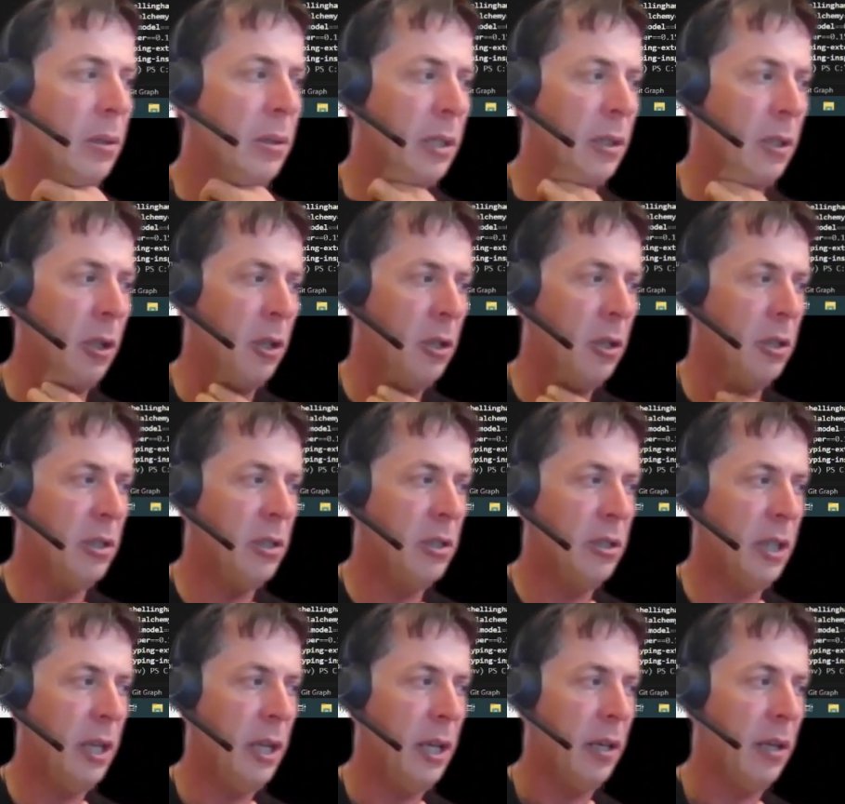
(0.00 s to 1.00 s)
Technology
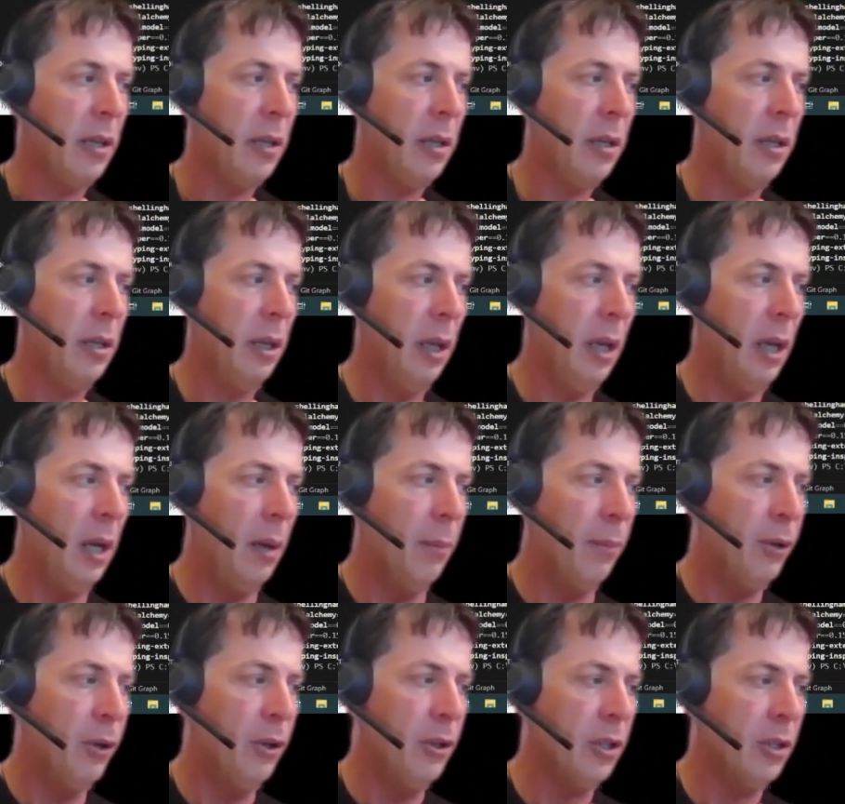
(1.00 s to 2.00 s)
stack,
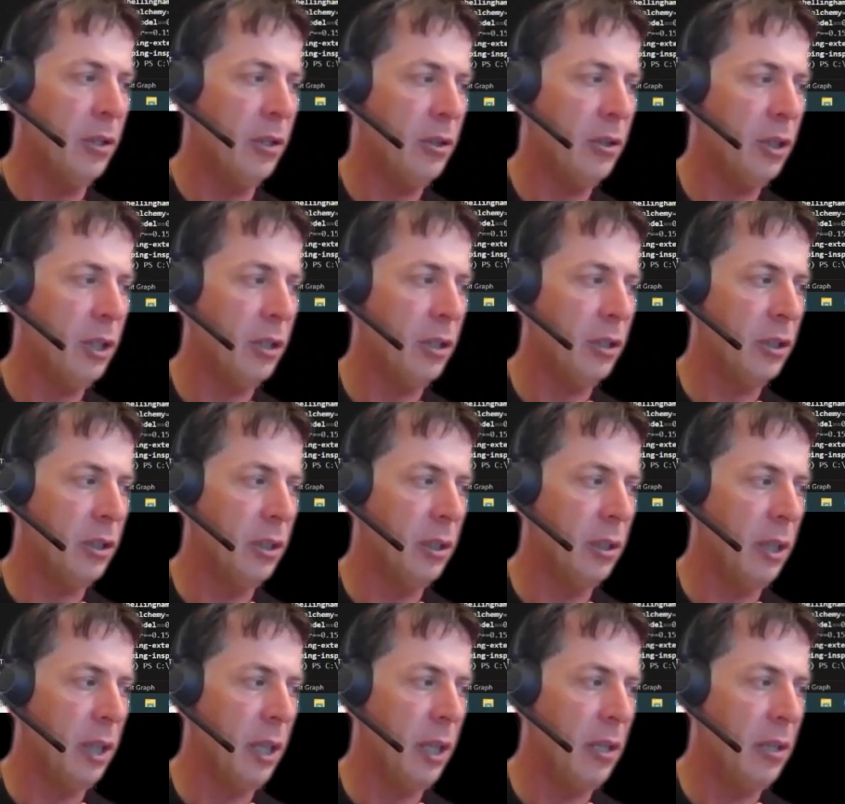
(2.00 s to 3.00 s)
project
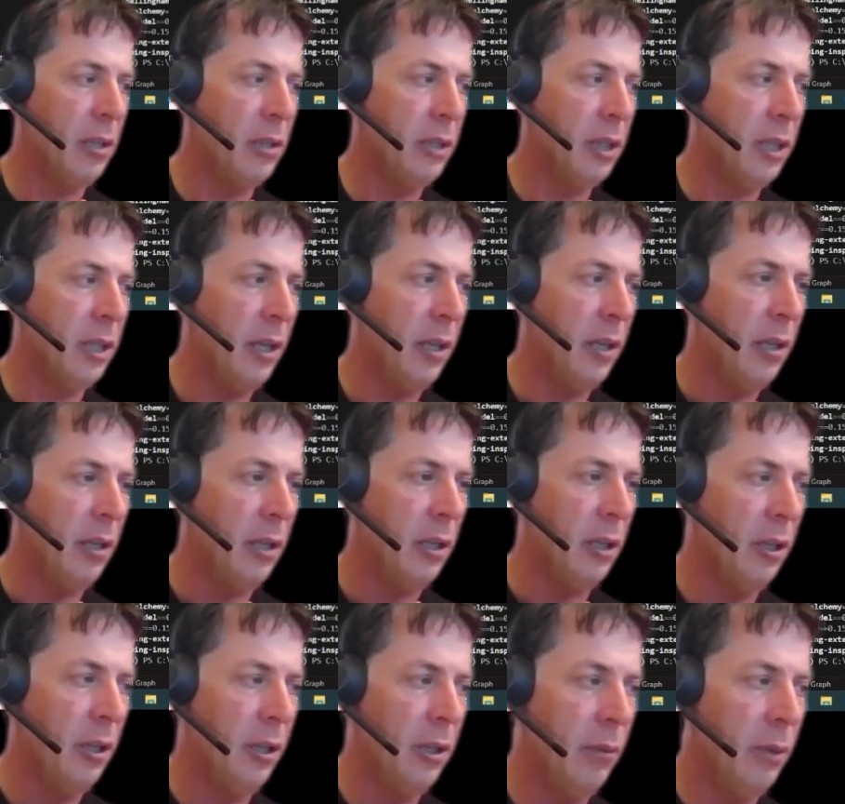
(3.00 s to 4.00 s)
structure, getting started,
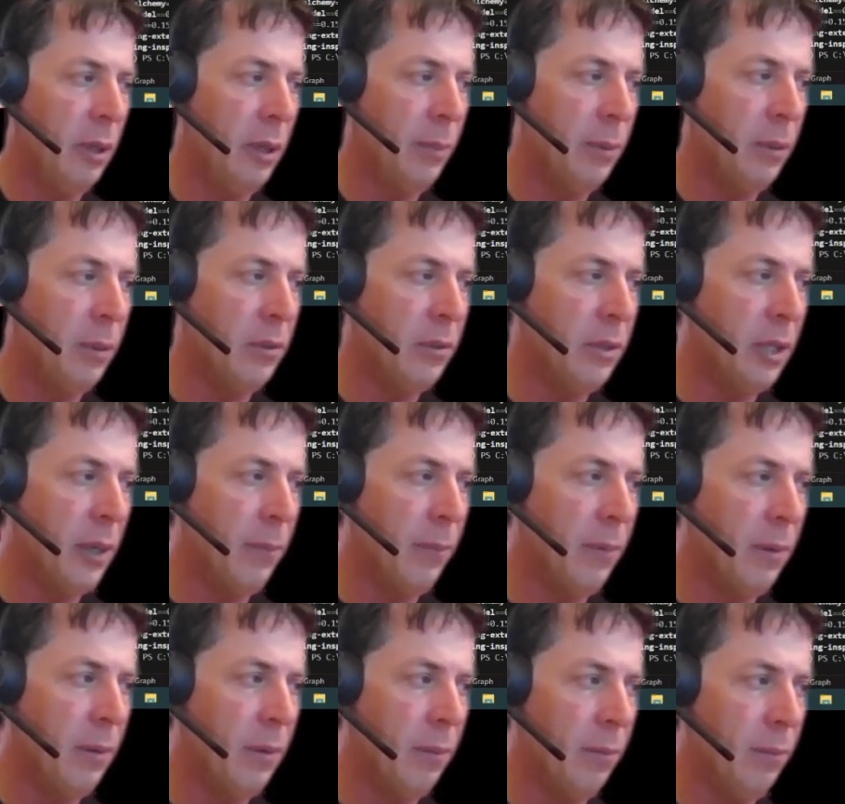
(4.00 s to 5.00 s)
claim the repo, set up
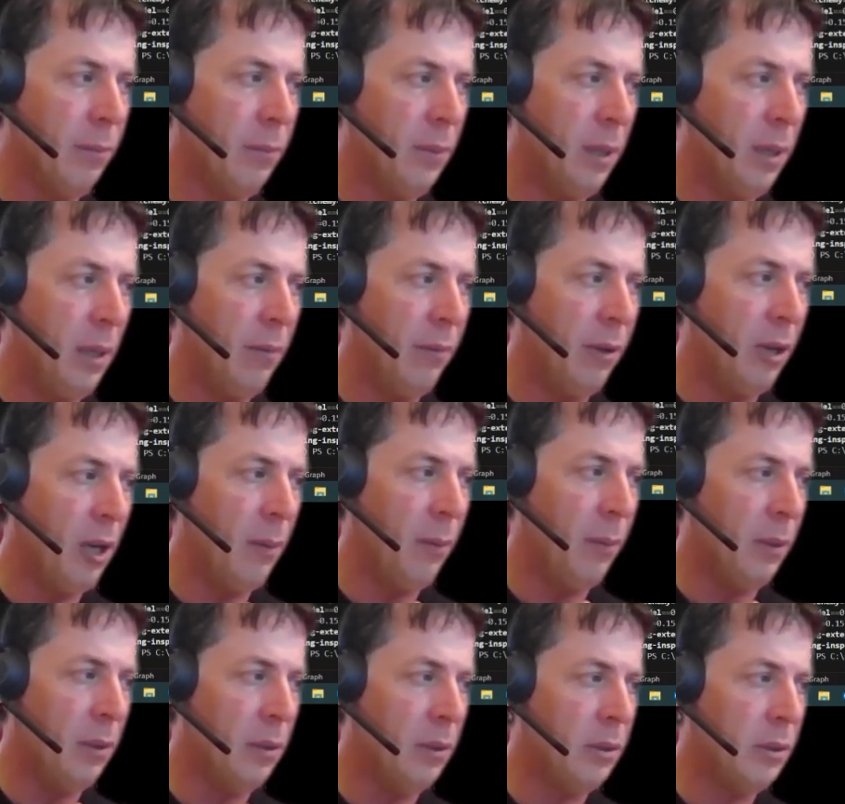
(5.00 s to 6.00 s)
the
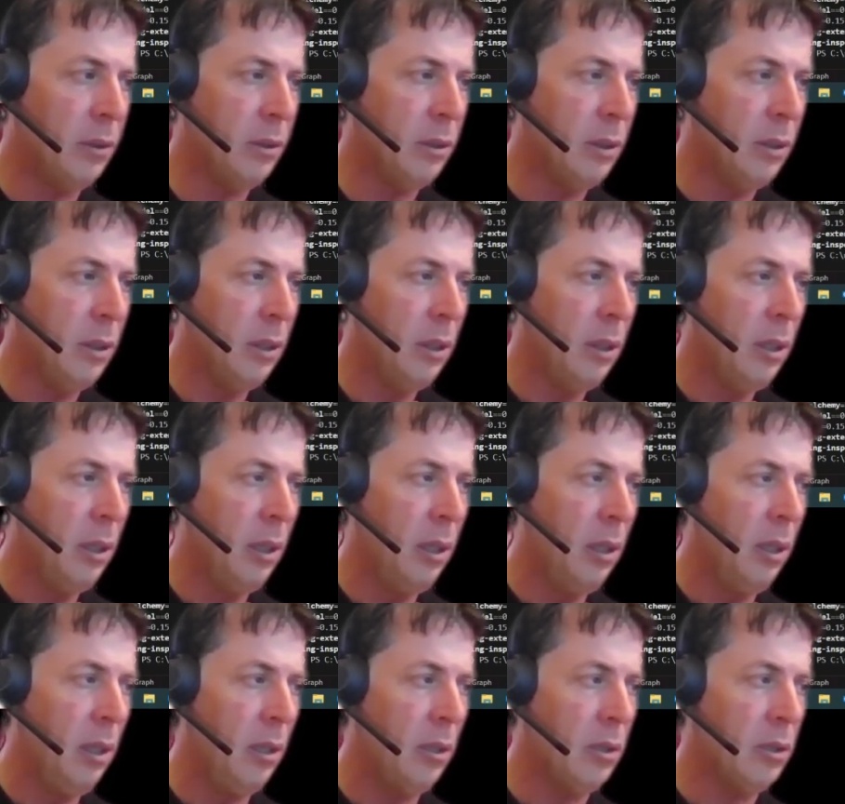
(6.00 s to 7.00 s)
environments,
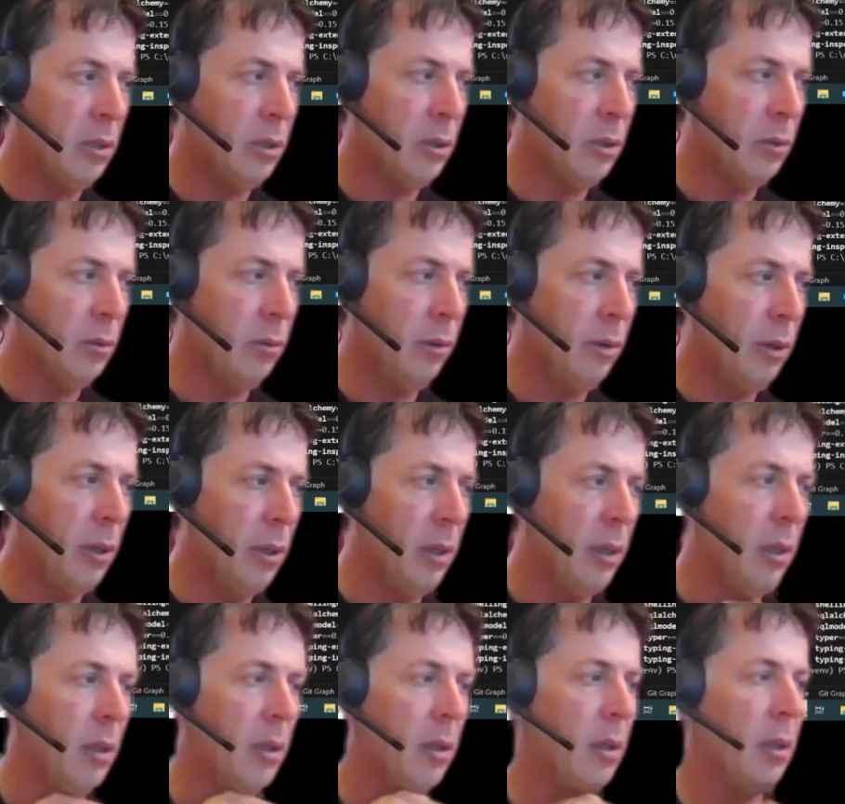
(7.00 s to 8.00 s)
install
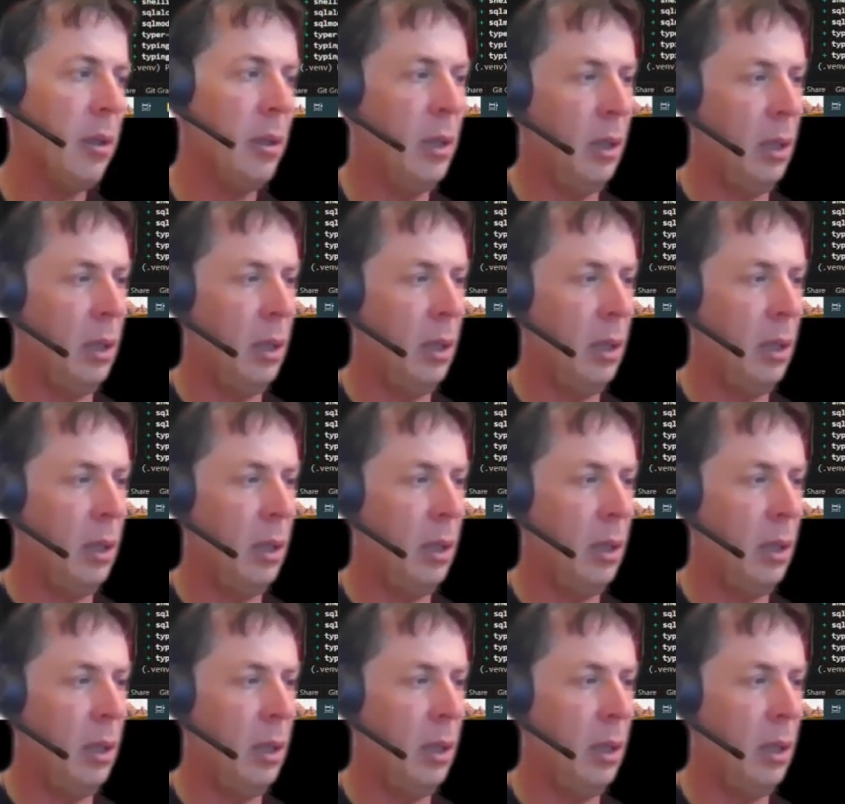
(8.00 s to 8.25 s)
the